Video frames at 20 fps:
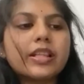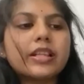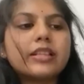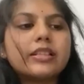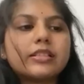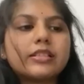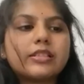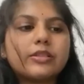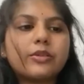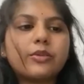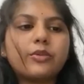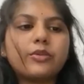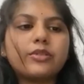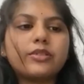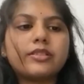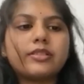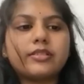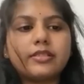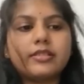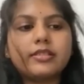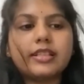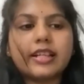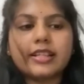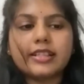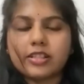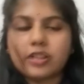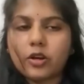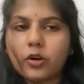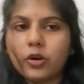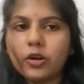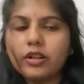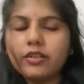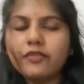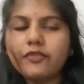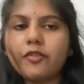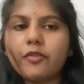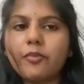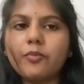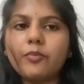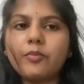So that's all
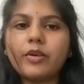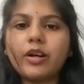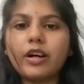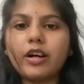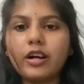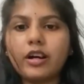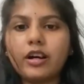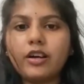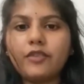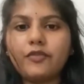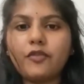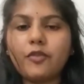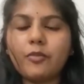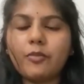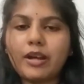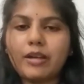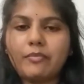from my